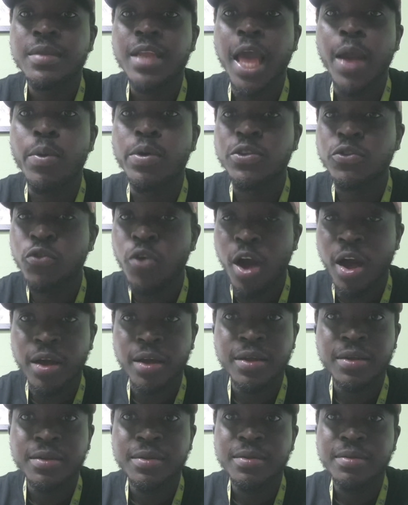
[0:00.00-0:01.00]
I was
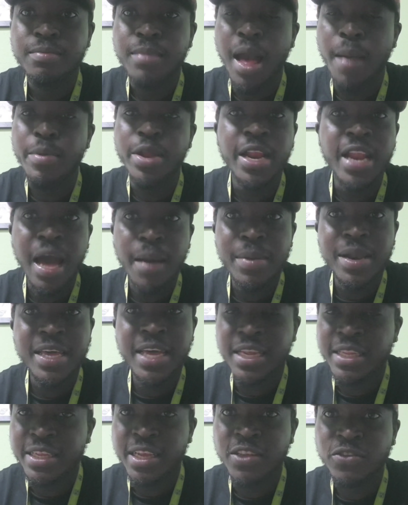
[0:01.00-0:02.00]
wrong. I mean, I normally
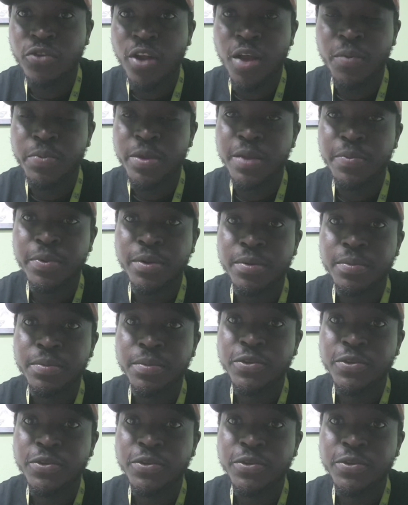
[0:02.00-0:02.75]
get things wrong, people.